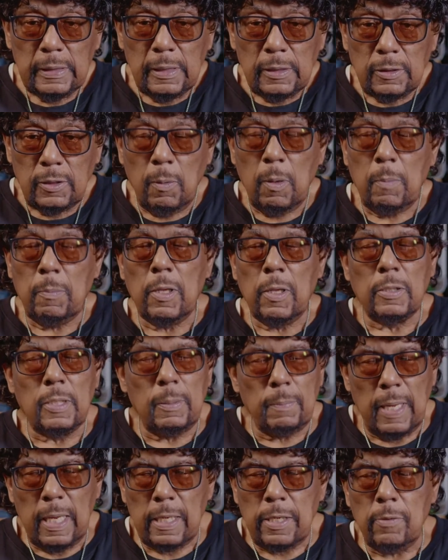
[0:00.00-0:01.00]
So my brother
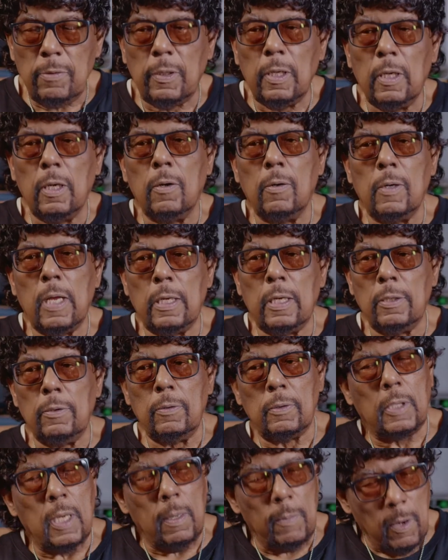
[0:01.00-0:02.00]
said, "Man, you can learn how to do
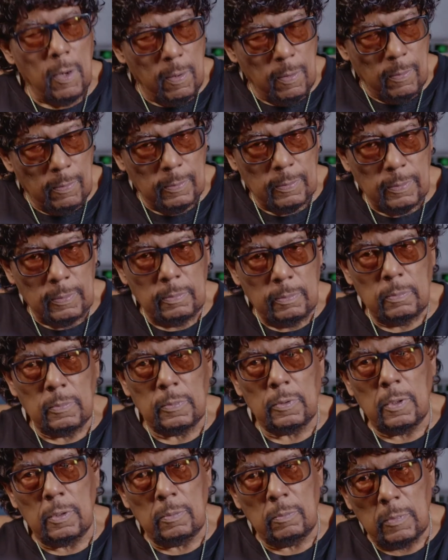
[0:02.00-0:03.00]
it. Come on.
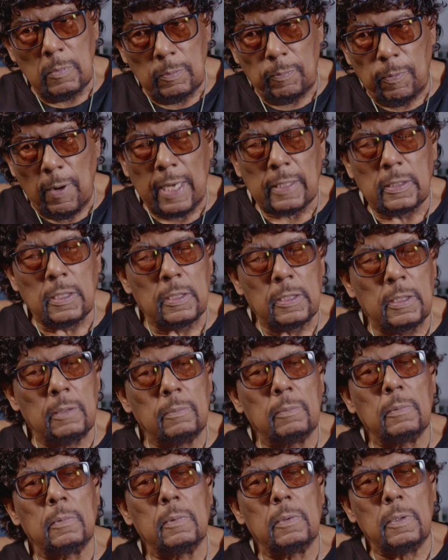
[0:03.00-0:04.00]
Practice,
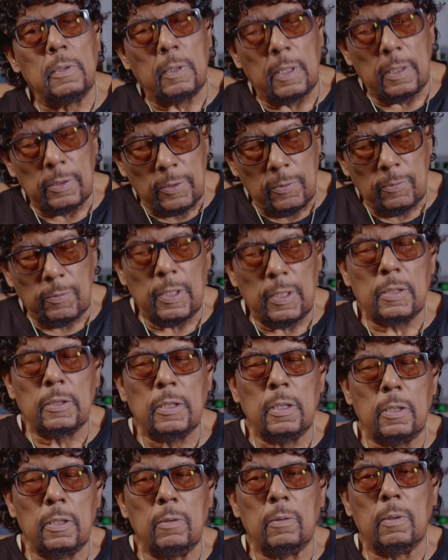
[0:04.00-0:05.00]
and you can do this."
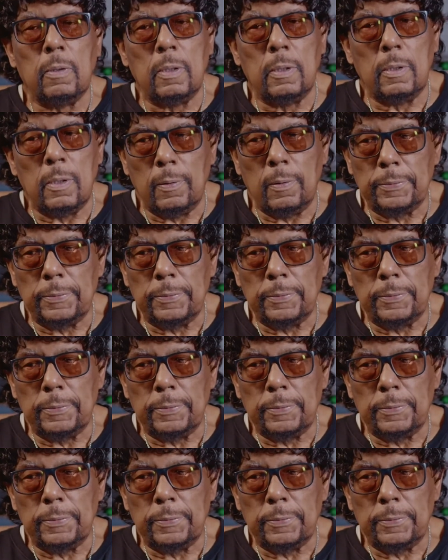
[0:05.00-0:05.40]
And you can.